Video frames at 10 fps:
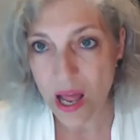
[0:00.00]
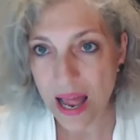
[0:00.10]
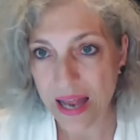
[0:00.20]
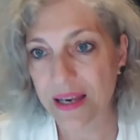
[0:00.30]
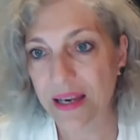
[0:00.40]

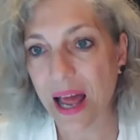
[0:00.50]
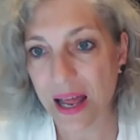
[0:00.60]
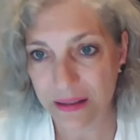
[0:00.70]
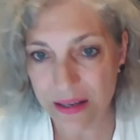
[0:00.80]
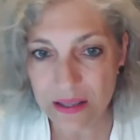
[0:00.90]
And
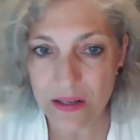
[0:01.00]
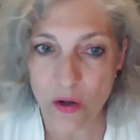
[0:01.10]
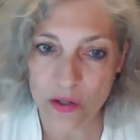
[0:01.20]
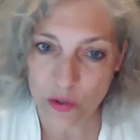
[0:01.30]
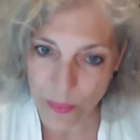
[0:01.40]
this is
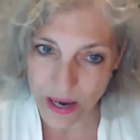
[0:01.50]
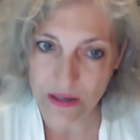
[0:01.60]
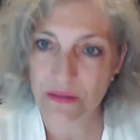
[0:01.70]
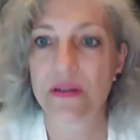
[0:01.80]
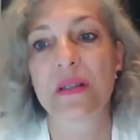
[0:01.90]
also part
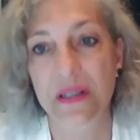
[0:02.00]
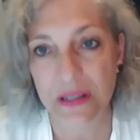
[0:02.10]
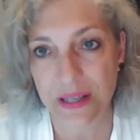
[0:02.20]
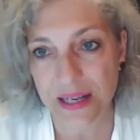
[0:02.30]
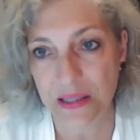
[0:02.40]
of the
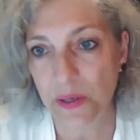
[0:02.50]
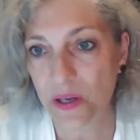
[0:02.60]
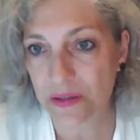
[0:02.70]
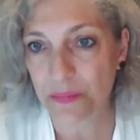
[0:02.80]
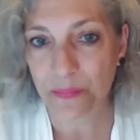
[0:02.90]
success, because